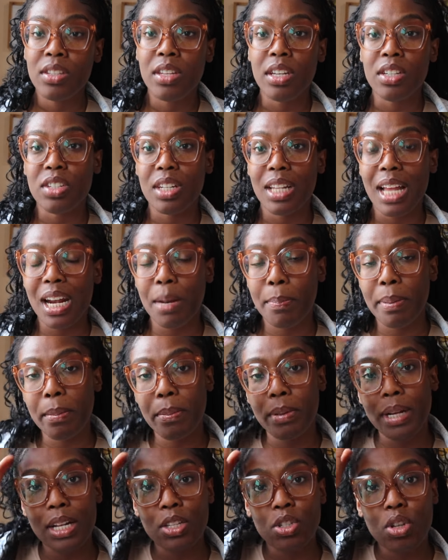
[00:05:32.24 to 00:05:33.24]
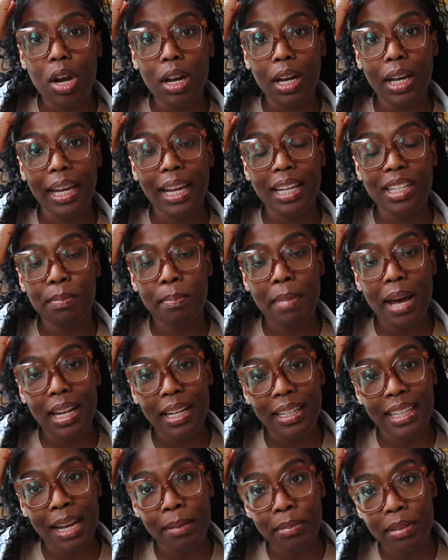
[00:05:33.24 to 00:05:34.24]
There's a lot of people that talk against
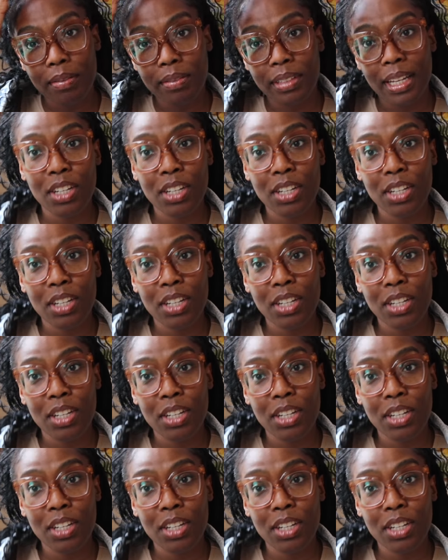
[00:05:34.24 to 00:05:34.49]
maladaptive